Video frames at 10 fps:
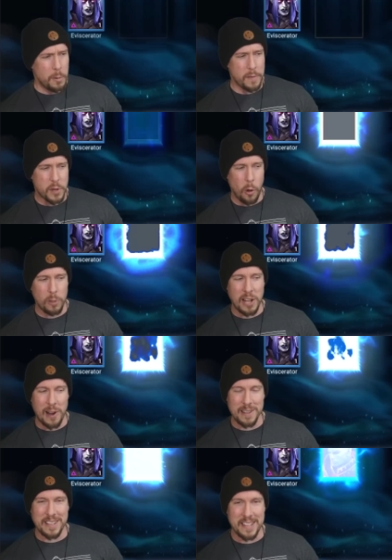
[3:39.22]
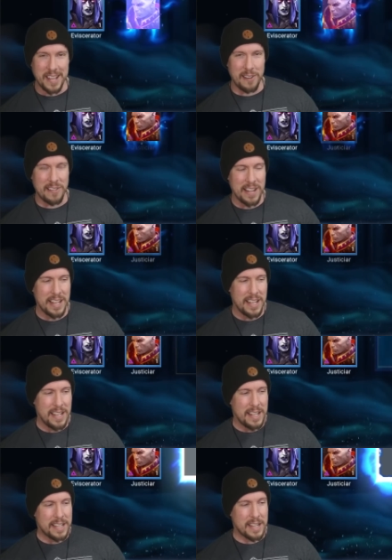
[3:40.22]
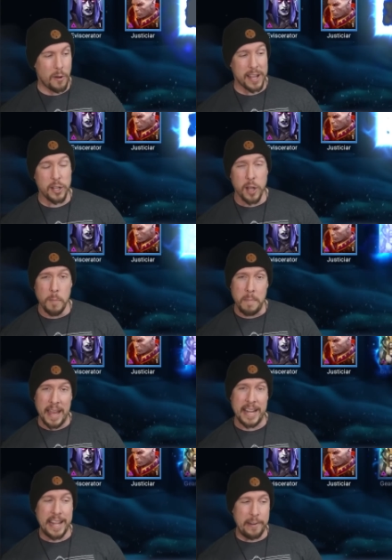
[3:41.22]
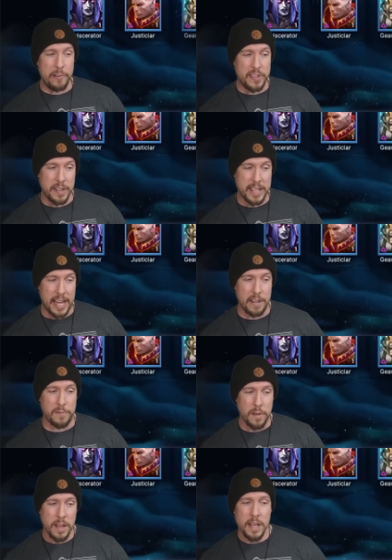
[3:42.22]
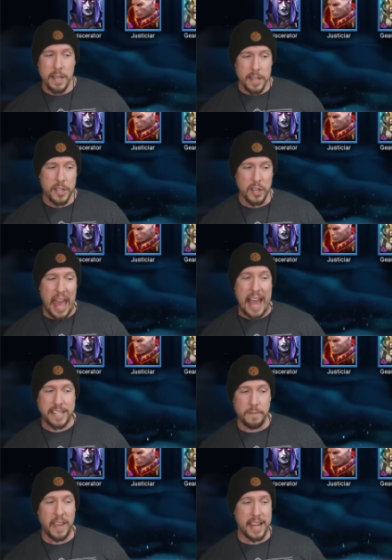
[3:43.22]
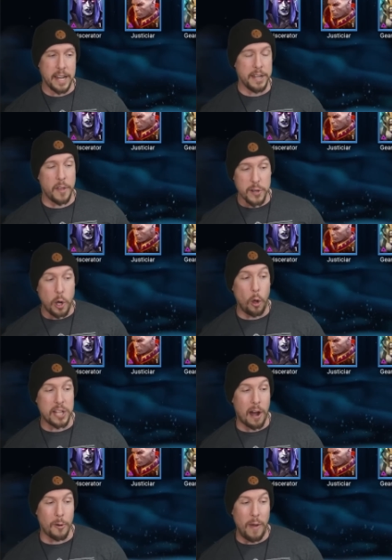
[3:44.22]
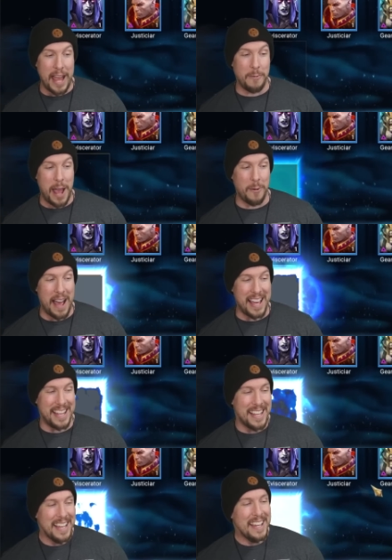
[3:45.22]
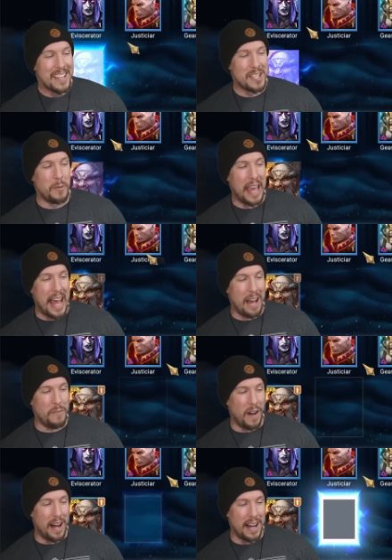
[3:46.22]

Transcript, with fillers: We have Cold Heart, Seer, or I could go Maneater to kind of to activate another Cold Heart. Wait, wait, wait. So we have...